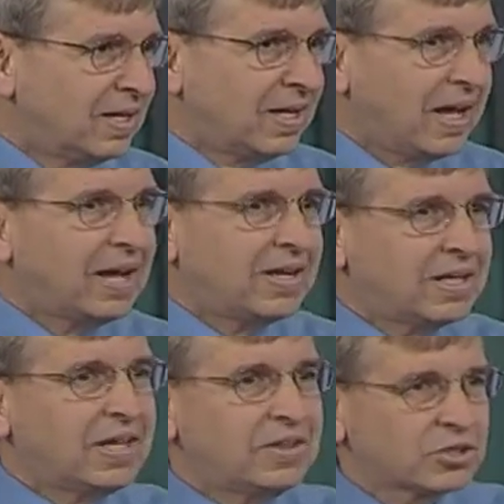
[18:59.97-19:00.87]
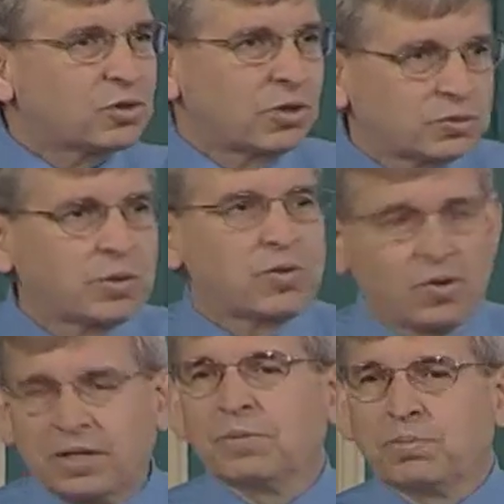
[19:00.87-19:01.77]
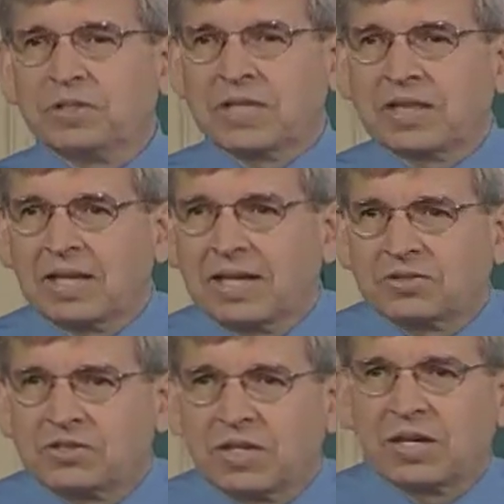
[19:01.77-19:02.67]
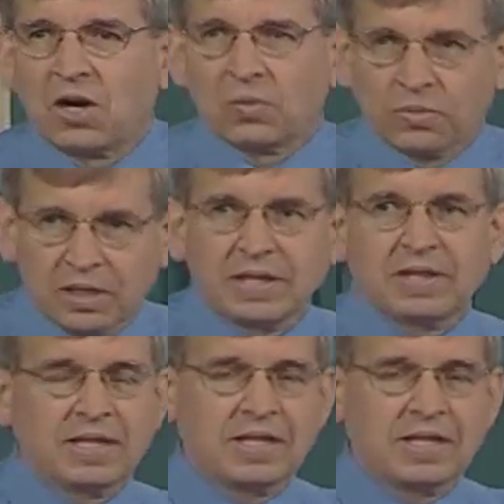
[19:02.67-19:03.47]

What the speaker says: And in this course, we're going to present things that are really